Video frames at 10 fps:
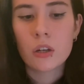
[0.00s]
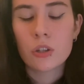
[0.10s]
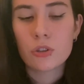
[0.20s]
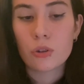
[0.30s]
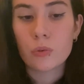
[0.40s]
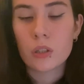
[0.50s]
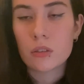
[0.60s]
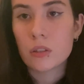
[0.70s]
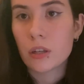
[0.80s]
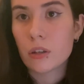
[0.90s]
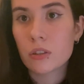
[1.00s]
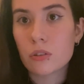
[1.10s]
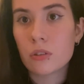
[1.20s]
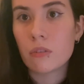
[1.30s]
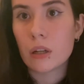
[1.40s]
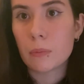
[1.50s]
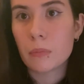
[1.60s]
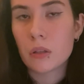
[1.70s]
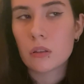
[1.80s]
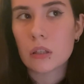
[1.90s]
showing his character
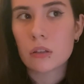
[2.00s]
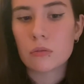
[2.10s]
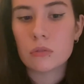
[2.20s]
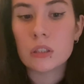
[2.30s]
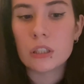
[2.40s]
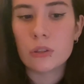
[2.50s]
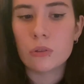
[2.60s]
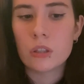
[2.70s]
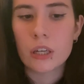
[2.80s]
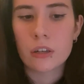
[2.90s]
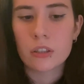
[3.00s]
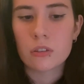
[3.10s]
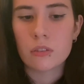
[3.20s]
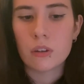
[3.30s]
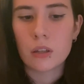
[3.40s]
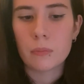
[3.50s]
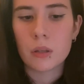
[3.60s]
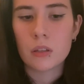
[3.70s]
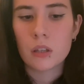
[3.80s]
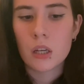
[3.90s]
development, like really good character
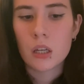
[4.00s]
development,